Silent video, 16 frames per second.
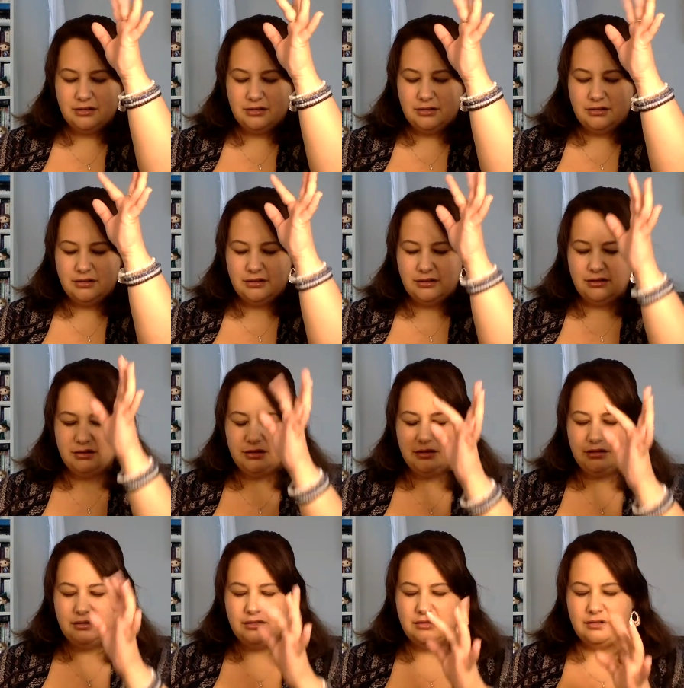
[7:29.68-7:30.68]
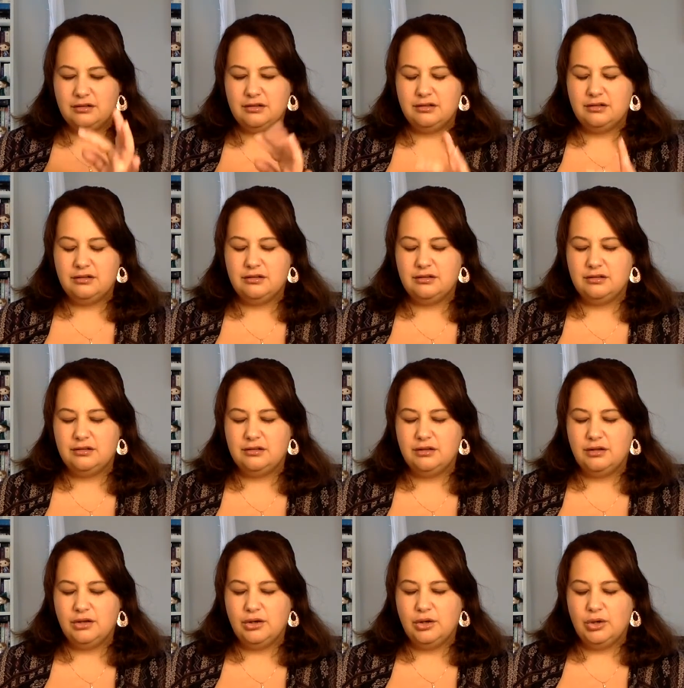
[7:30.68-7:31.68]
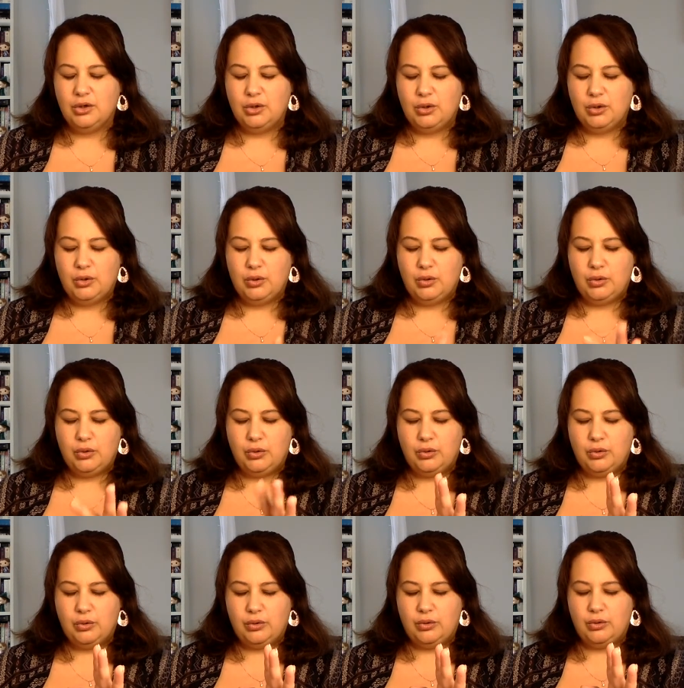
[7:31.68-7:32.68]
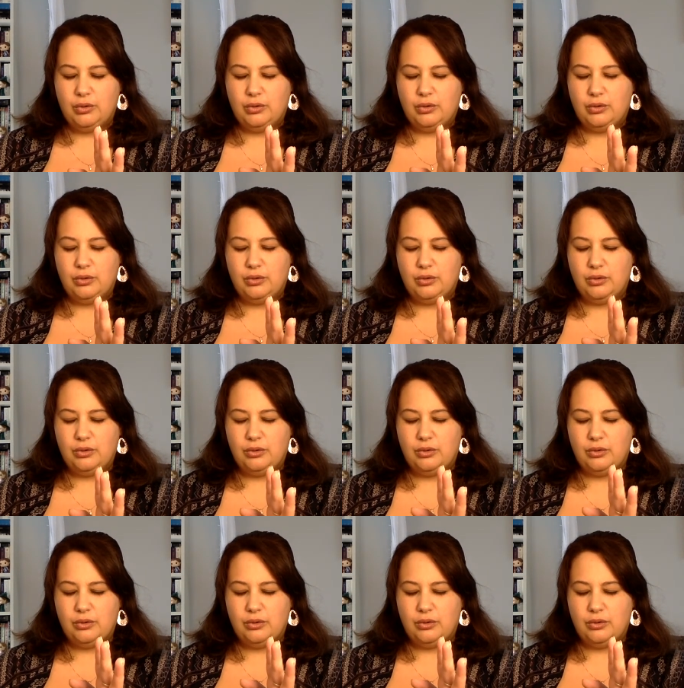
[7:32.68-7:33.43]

(no one is talking)